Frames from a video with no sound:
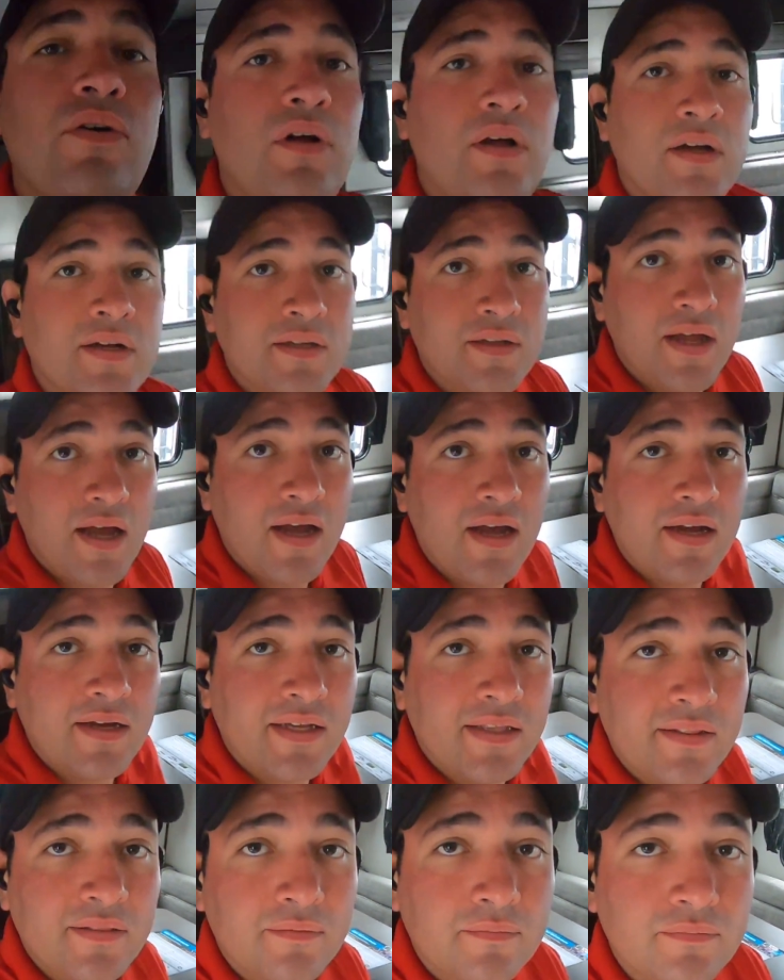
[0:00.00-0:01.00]
well, uh,
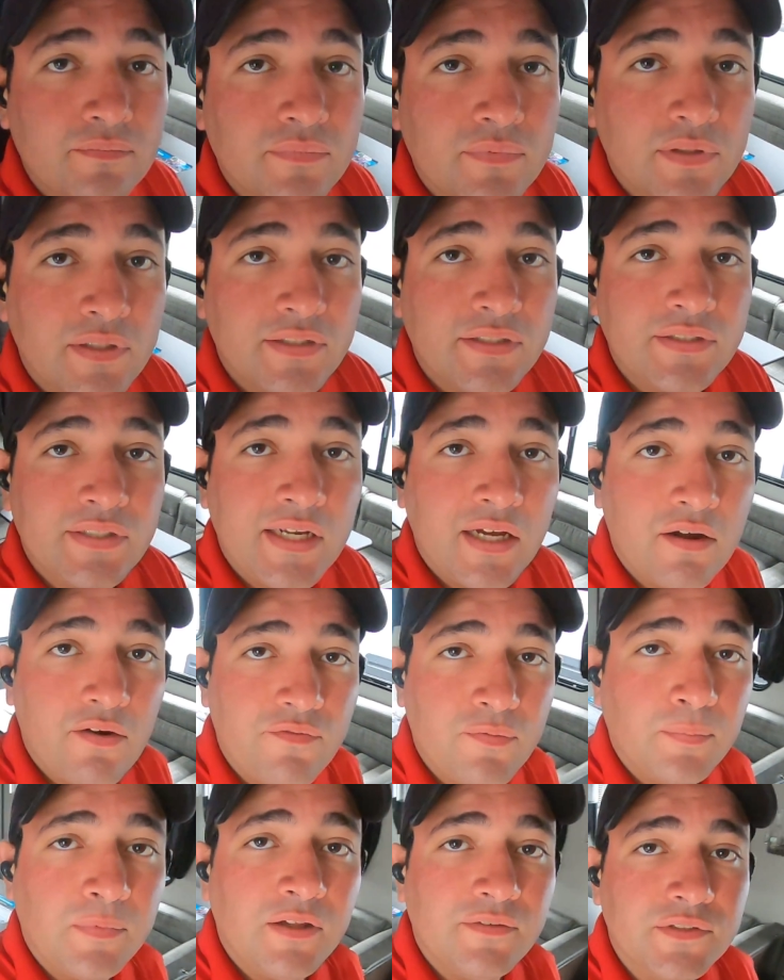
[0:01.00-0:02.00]
again, this is
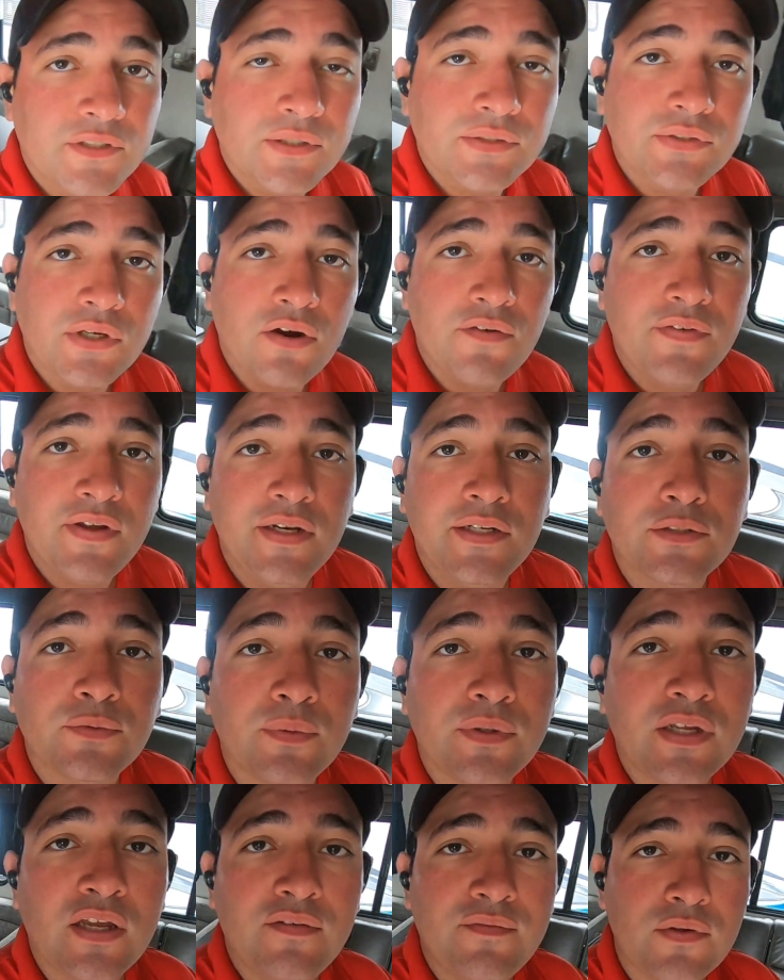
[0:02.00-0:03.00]
Niko from Cliff Jones RV. Just
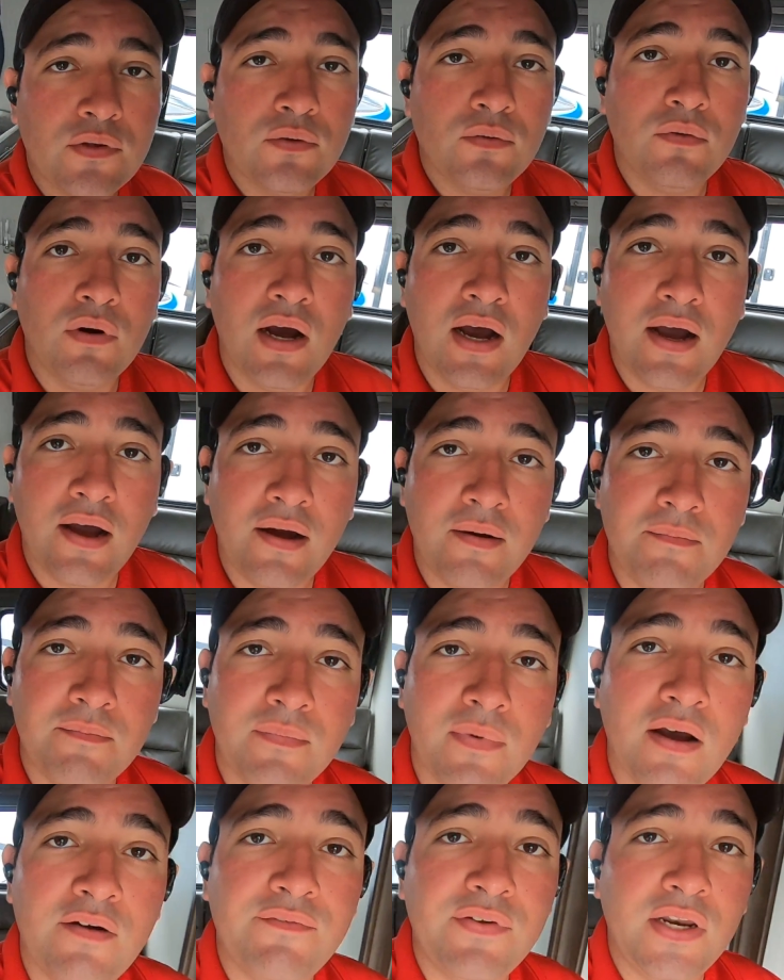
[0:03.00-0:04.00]
want to give you
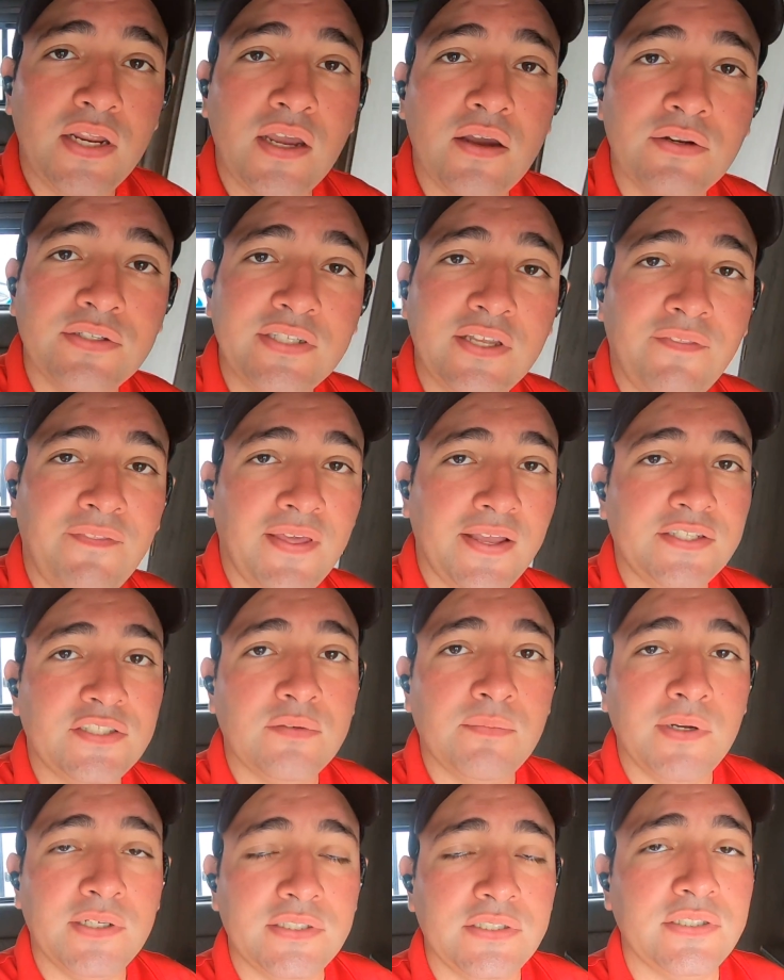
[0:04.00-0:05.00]
um, a video to say thanks
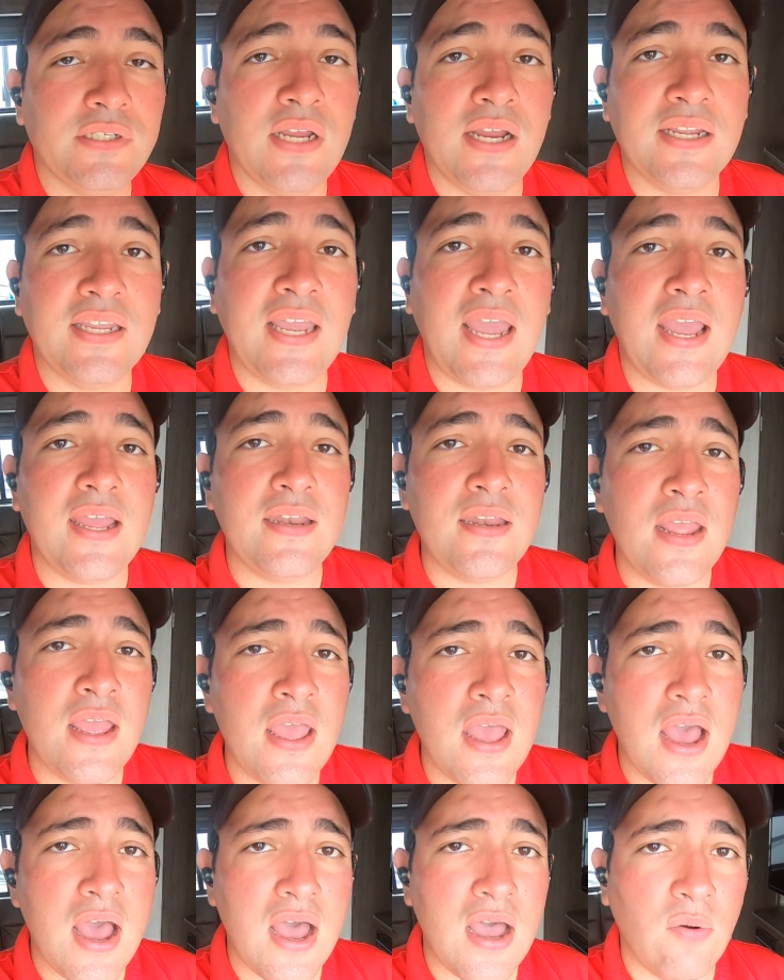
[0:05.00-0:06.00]
so much again.
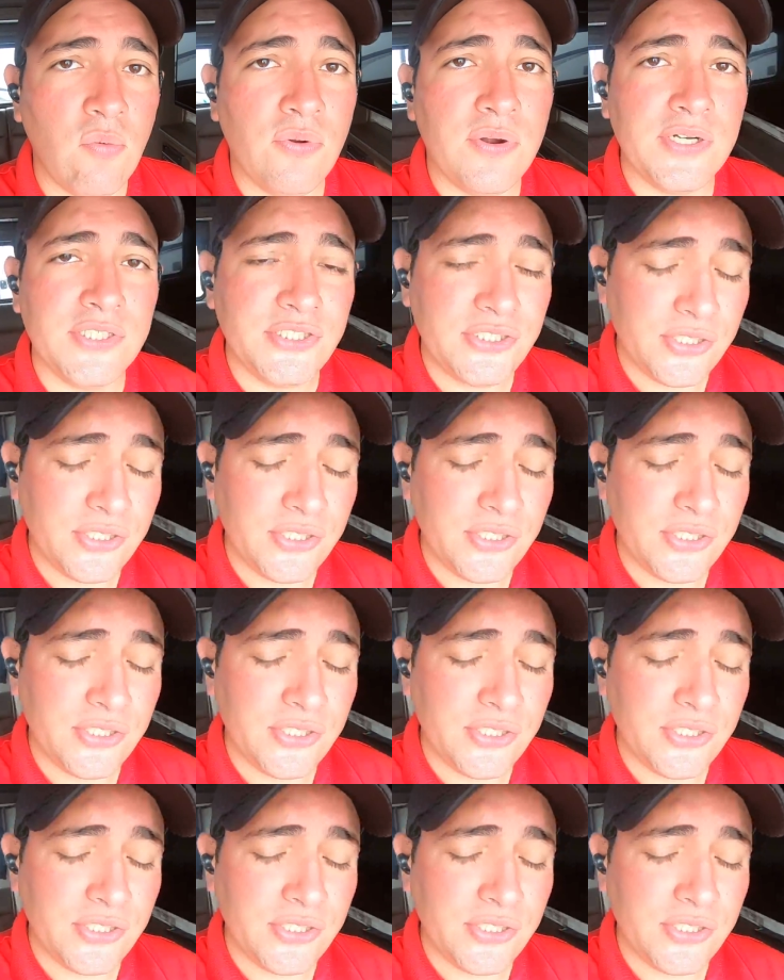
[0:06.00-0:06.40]
Uh, I want to